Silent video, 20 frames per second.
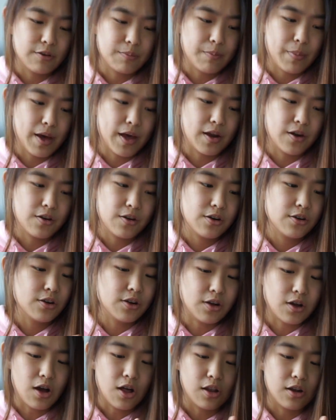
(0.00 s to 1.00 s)
the pattern
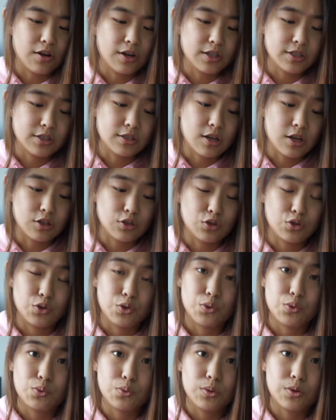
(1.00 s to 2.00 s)
the color is not
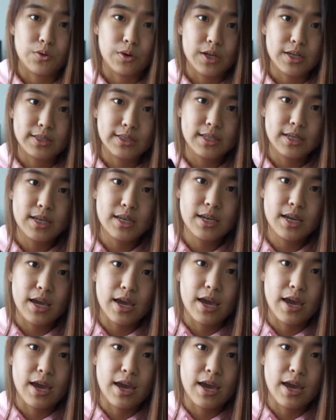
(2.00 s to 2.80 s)
too crazy